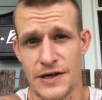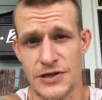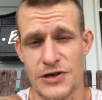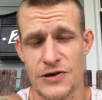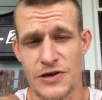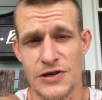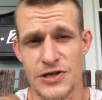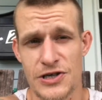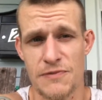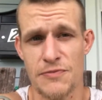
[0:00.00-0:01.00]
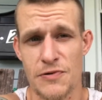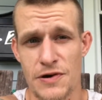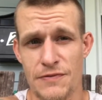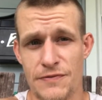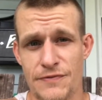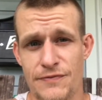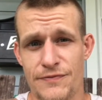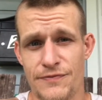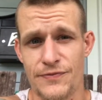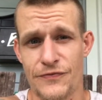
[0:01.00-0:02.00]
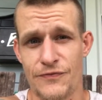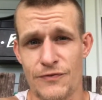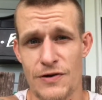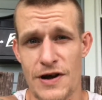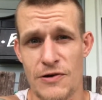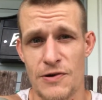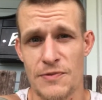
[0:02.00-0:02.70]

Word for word: I'll talk to you at some point. For now,